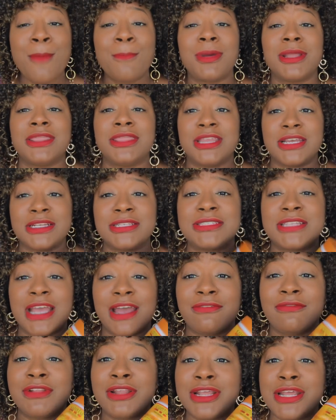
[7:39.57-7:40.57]
but this
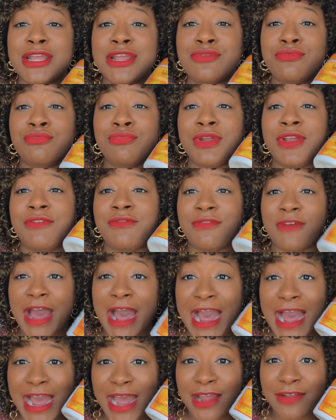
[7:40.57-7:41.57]
definitely
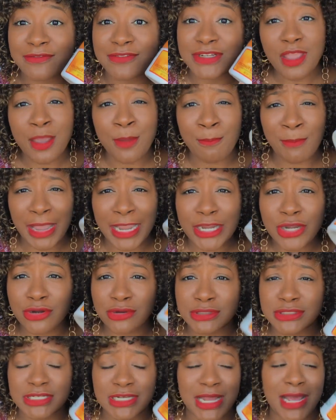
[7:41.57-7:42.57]
revived my
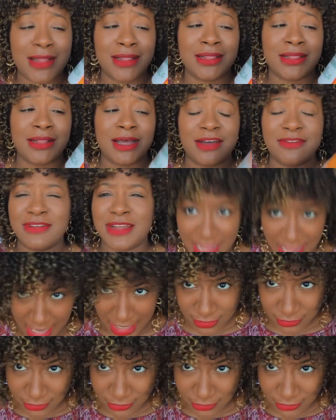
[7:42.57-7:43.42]
curls and I love it. I